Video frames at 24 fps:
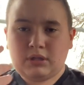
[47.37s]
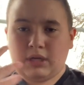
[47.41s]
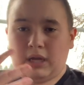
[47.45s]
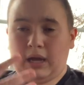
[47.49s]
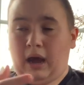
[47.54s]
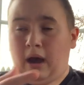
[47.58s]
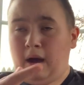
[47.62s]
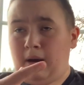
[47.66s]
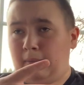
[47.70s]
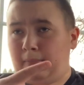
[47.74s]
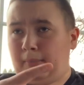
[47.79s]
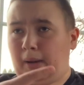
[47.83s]

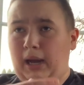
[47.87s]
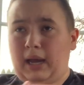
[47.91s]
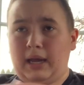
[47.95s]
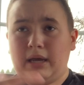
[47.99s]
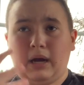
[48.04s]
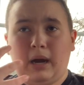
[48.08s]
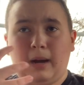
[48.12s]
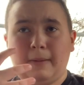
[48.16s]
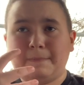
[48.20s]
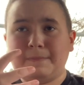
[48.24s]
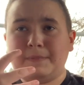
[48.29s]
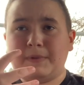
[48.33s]
Um, I
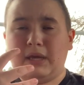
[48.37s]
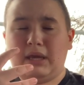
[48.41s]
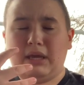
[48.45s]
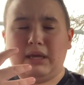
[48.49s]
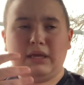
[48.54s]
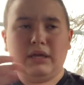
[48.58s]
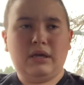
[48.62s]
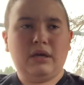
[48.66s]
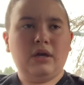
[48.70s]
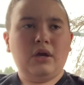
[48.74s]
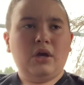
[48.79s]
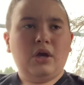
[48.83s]

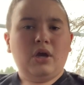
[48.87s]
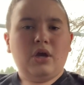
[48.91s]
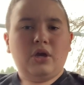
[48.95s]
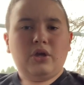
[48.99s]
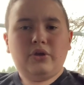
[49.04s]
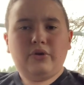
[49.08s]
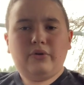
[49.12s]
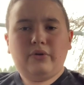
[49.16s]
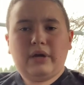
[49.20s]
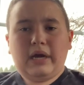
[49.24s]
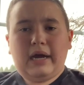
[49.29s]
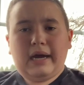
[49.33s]
update
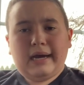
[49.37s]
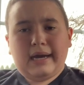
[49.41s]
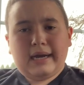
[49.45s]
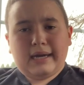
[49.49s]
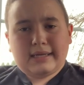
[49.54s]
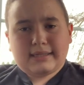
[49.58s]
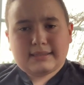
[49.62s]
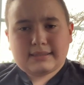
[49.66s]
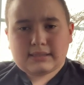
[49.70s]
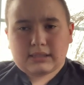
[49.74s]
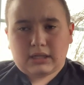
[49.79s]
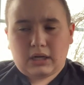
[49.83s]
you
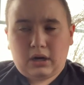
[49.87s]
guys